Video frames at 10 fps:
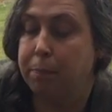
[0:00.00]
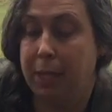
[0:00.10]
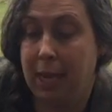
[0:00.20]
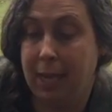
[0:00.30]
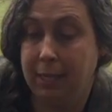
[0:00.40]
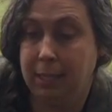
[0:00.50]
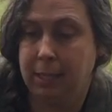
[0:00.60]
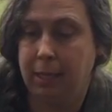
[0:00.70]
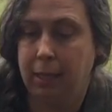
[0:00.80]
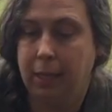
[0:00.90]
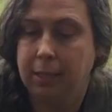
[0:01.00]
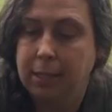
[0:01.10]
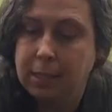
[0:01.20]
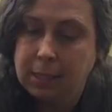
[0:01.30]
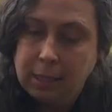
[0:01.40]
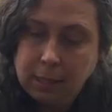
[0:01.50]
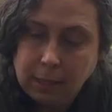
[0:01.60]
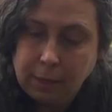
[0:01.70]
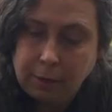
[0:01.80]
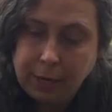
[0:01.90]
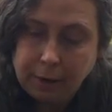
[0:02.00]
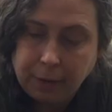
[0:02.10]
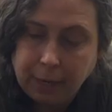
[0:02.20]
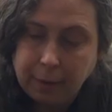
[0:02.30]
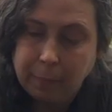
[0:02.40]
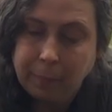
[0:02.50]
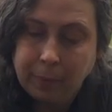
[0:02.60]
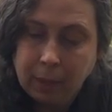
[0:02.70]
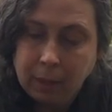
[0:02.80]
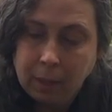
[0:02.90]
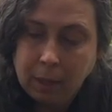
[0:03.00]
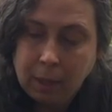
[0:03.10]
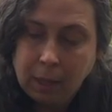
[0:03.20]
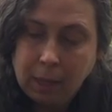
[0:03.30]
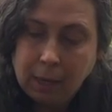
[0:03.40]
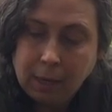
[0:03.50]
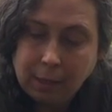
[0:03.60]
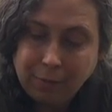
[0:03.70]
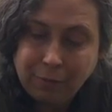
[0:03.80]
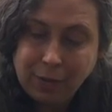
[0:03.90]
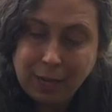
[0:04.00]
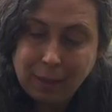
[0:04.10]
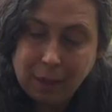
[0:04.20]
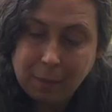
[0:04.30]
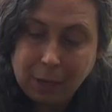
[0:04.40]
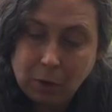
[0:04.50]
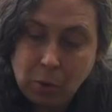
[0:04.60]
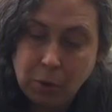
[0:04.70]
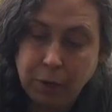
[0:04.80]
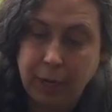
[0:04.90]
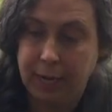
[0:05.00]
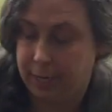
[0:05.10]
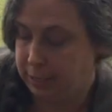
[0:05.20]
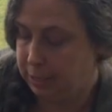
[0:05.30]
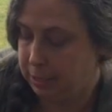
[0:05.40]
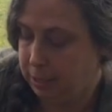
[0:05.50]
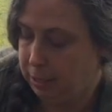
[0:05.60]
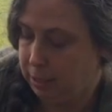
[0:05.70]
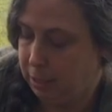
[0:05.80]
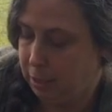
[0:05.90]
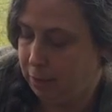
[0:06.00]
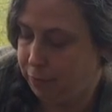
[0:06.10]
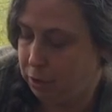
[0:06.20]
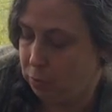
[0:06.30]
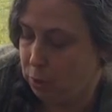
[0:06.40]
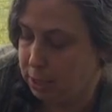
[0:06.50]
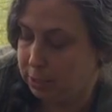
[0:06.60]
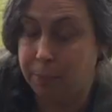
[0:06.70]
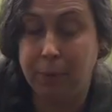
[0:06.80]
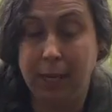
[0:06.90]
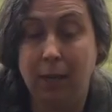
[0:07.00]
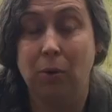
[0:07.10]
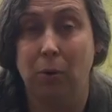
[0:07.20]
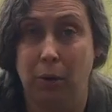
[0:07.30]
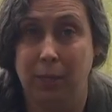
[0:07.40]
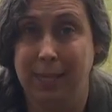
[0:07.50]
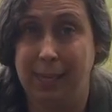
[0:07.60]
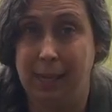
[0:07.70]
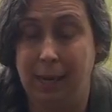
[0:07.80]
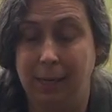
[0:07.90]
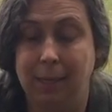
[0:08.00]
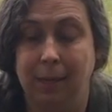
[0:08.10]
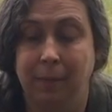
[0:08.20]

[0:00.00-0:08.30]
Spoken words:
plants in this little area. The funny thing about corn is, if you want to plant corn to eat,